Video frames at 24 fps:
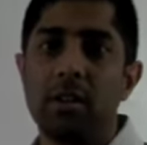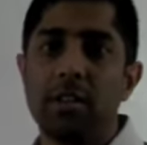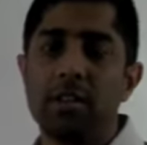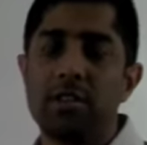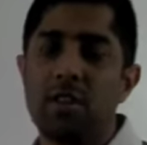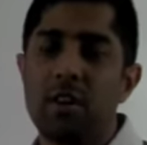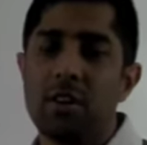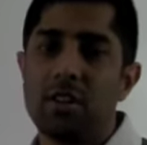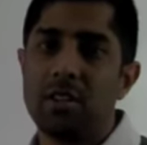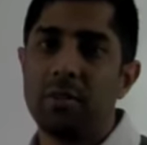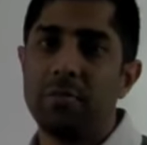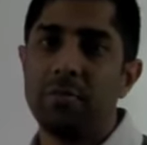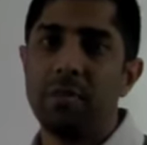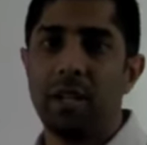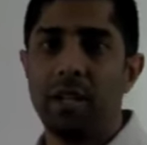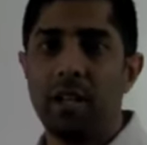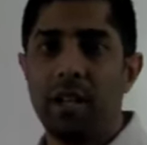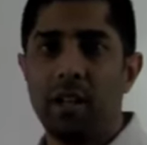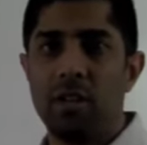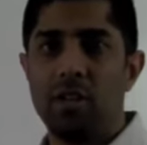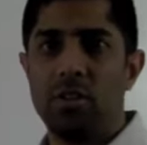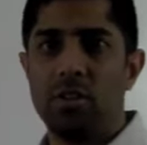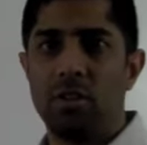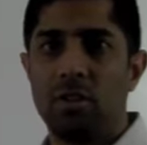It's not something
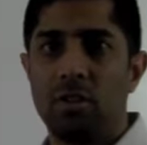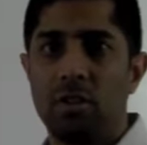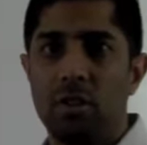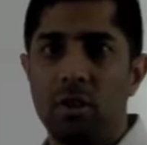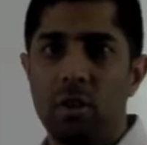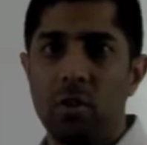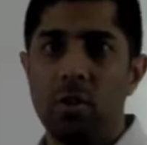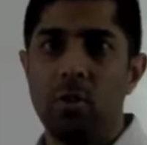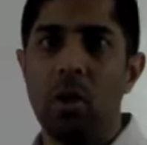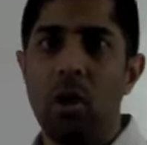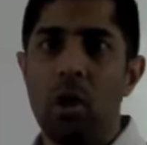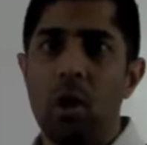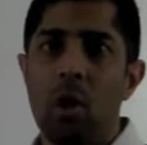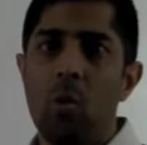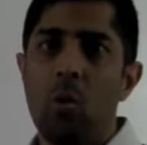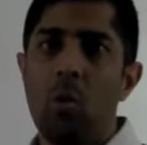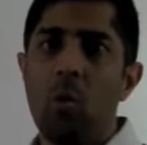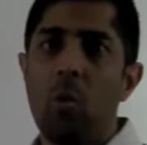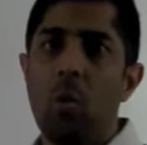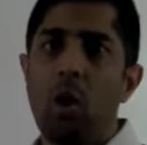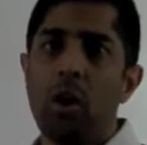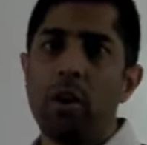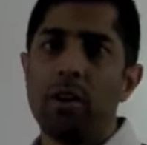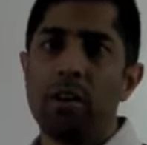that you just do
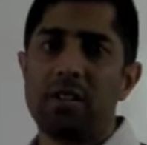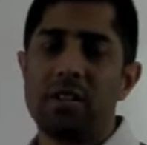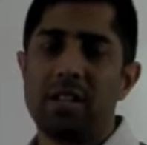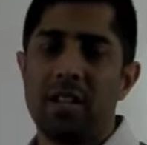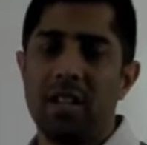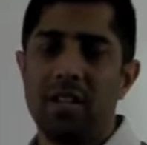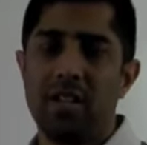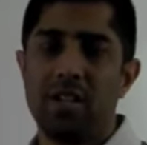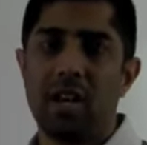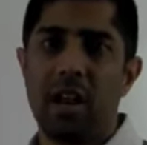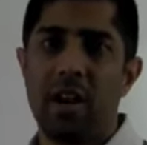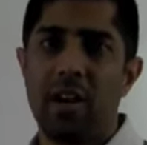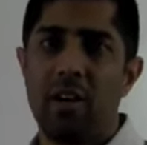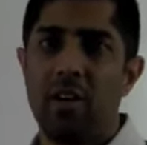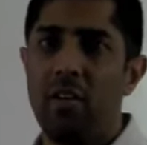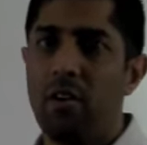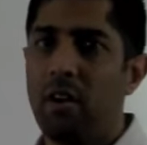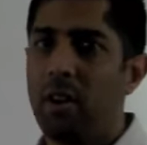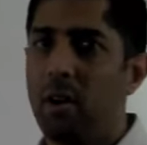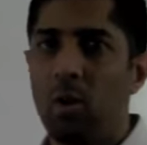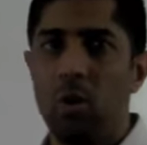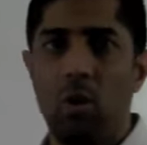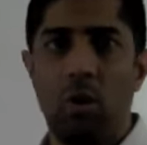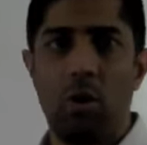once in
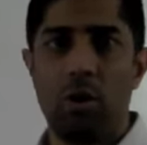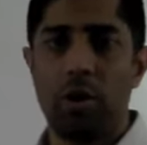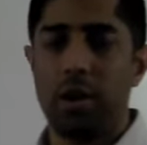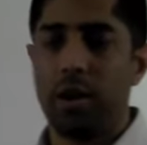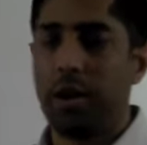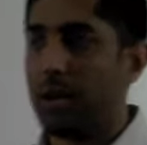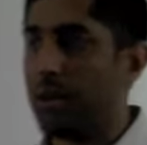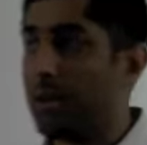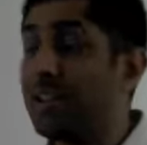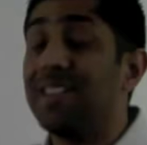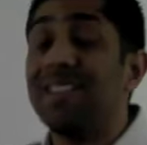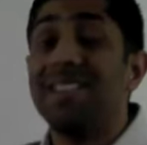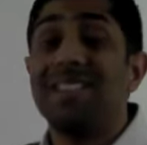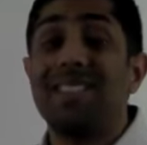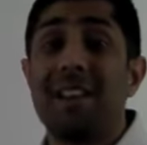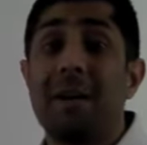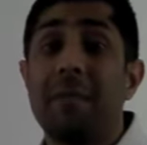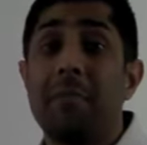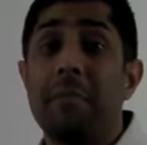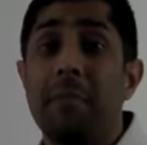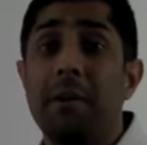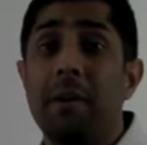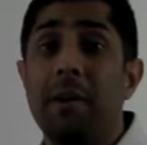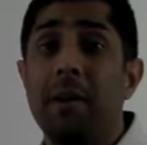January or in
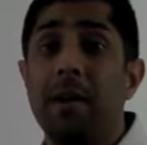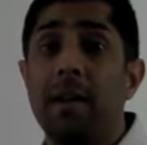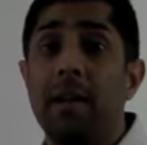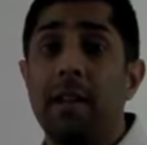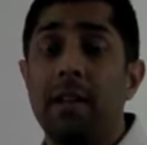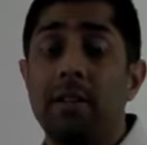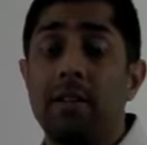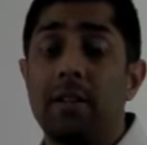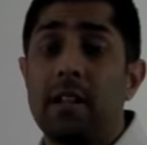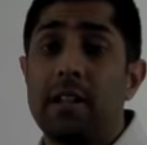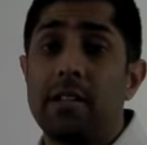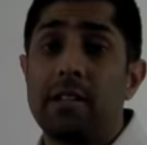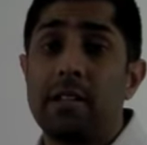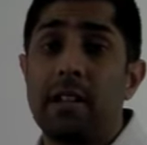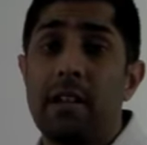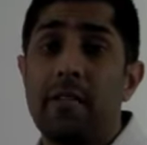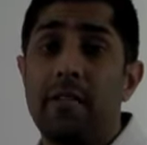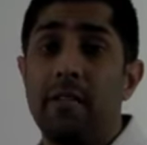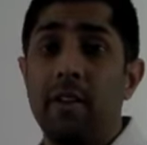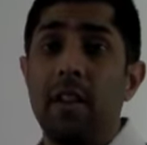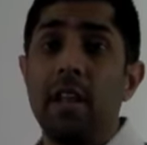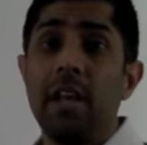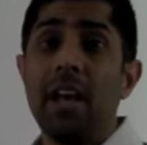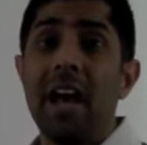December in
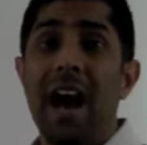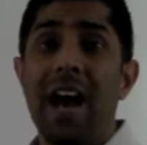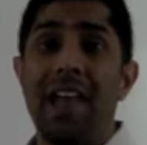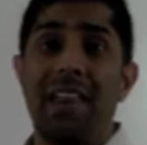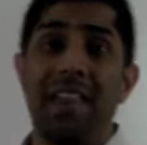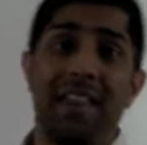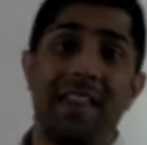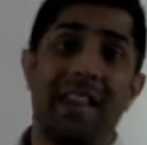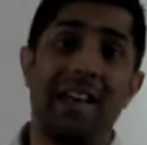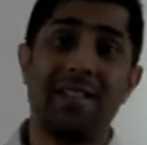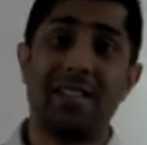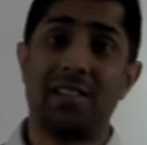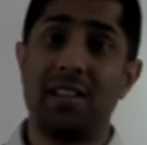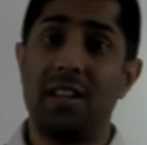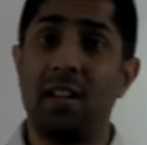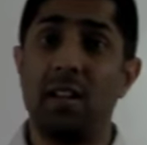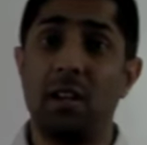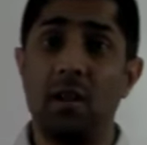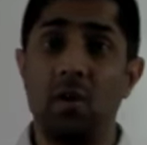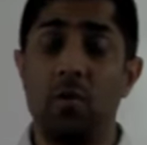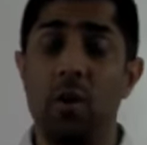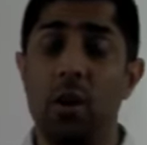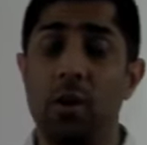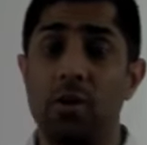2011 and then that's
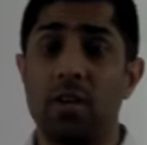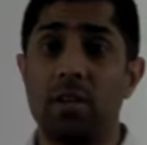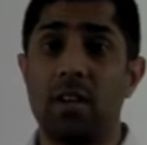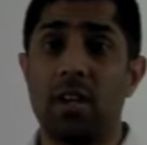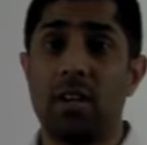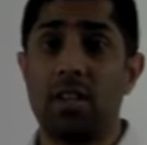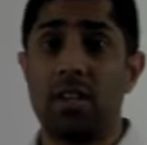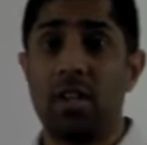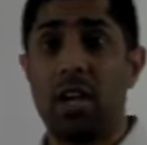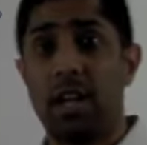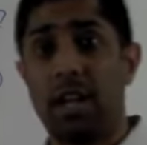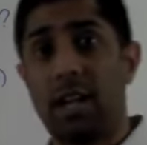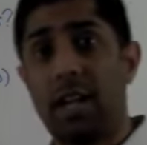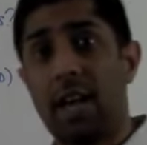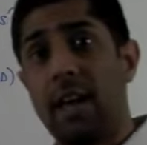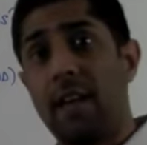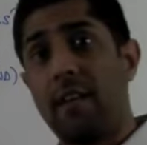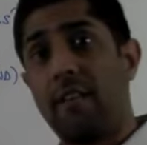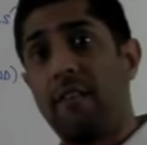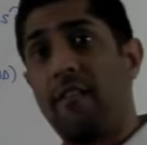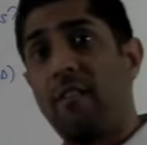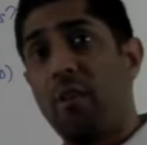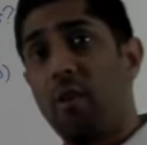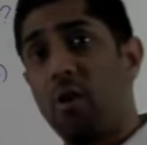it. You won't touch it
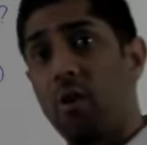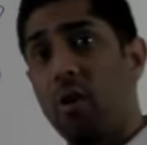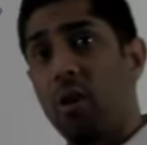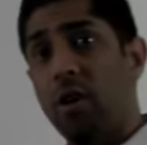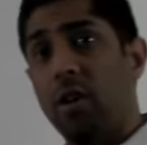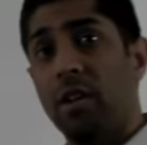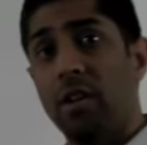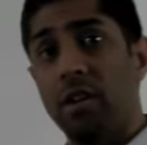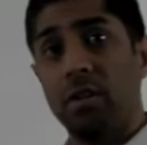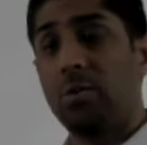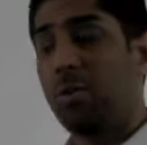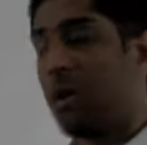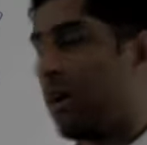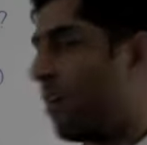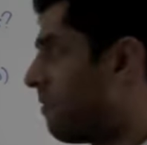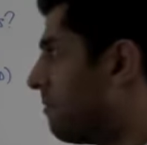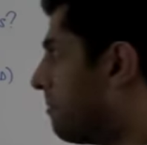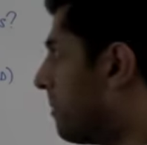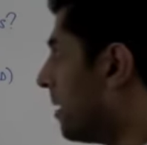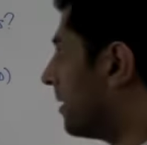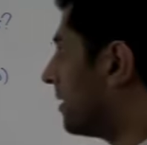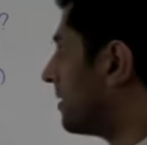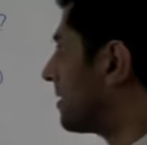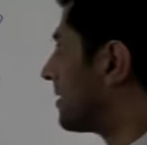again for another
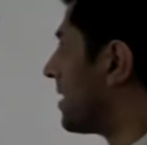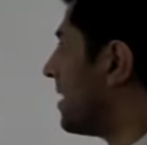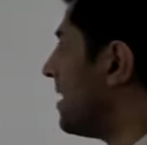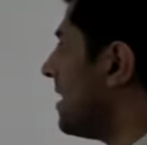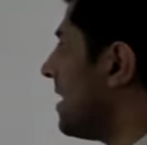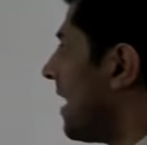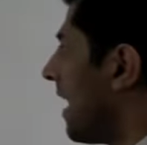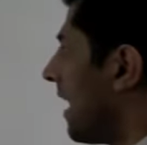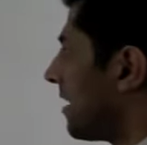12 months.